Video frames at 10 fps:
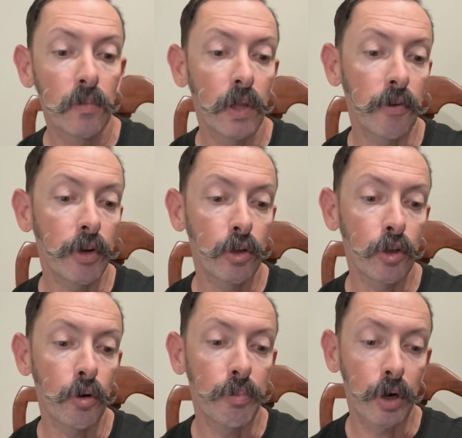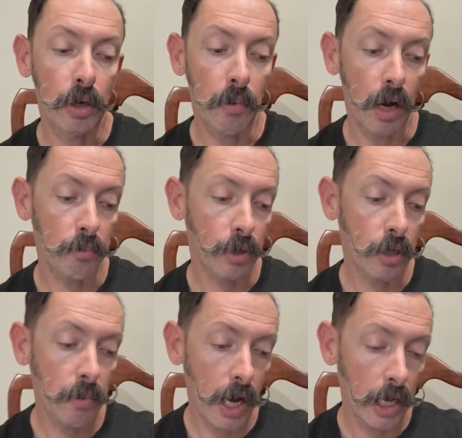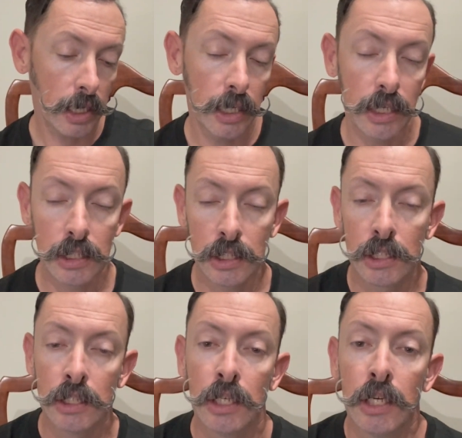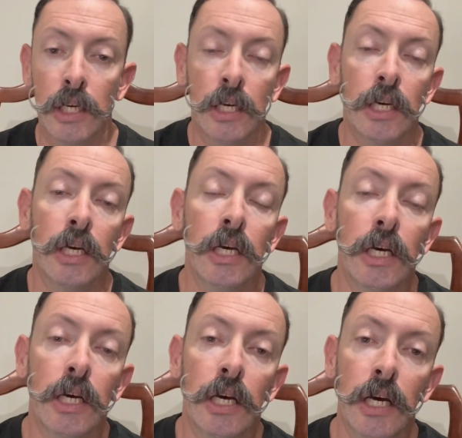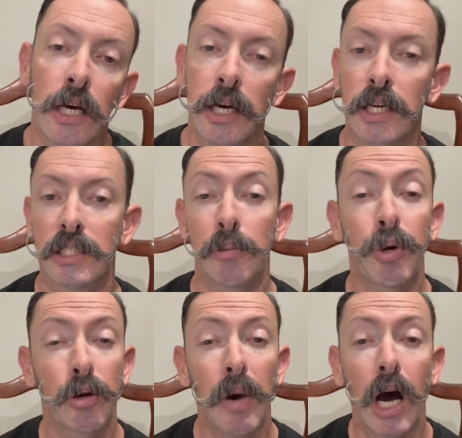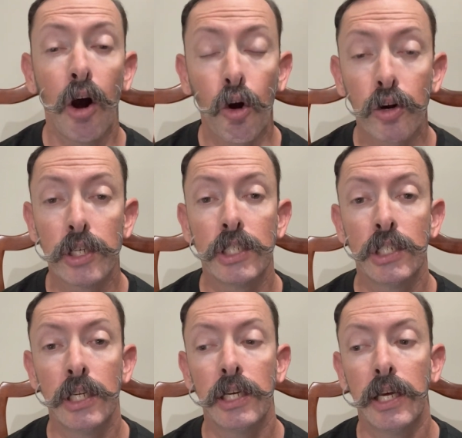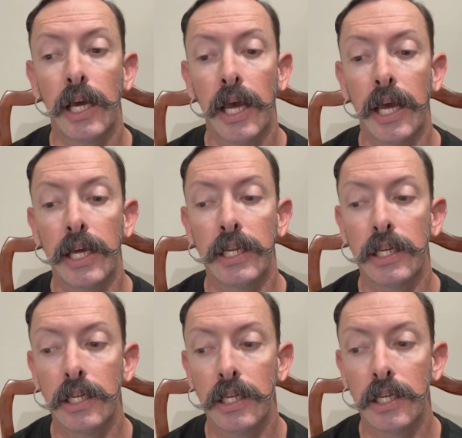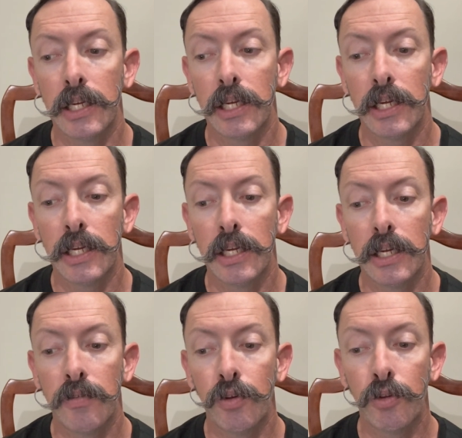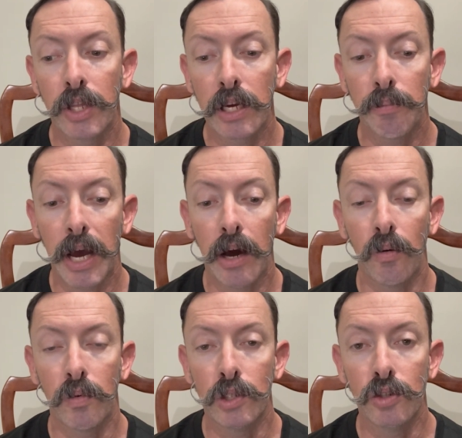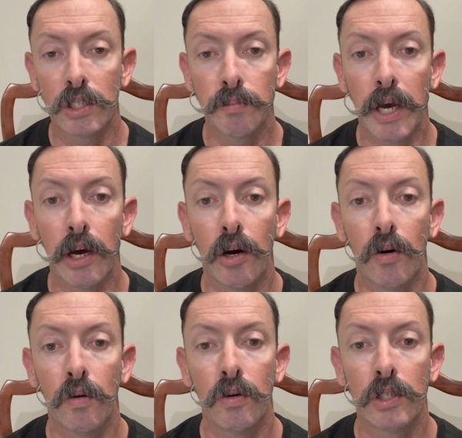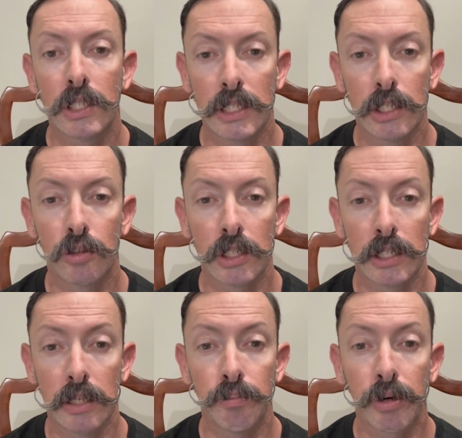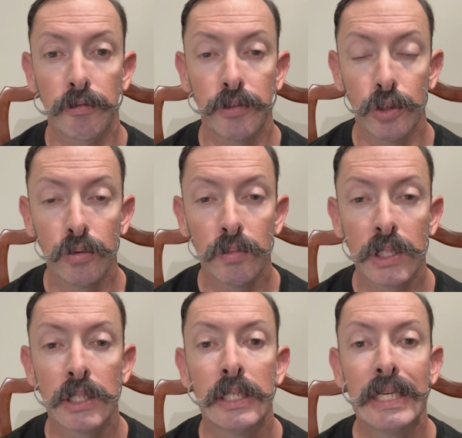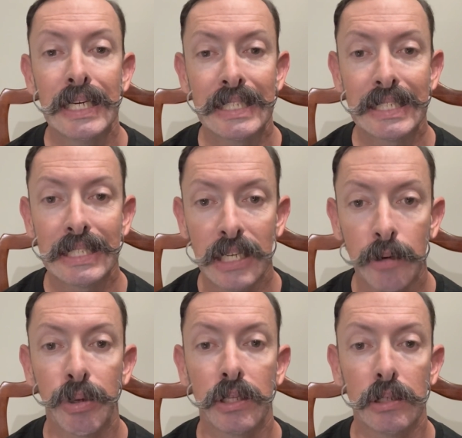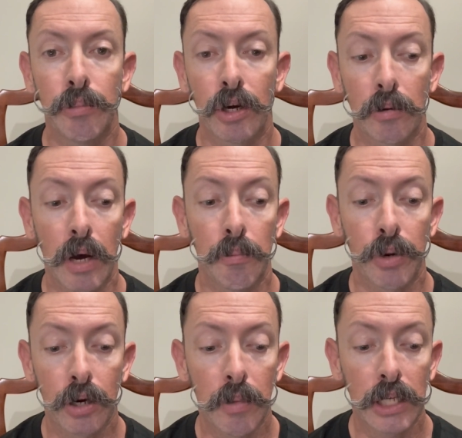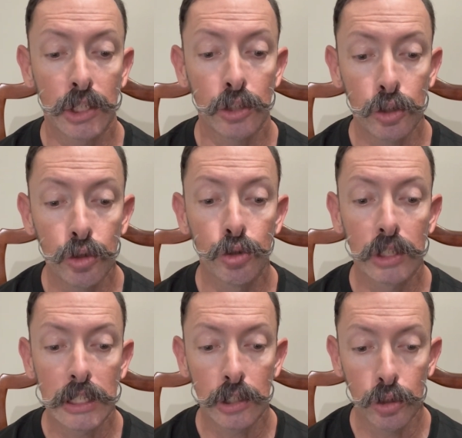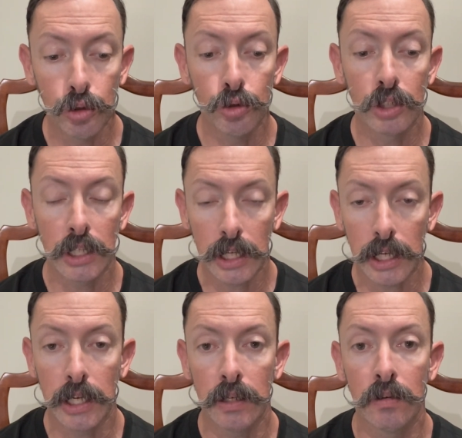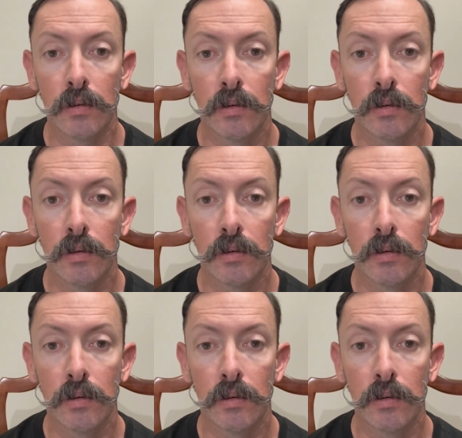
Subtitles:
Now, if you don't know bergamot, bergamot is, it's like a bergamot orange. And if you think about when you smell citrus in perfumes, it's typically bergamot. Bergamot's usually used in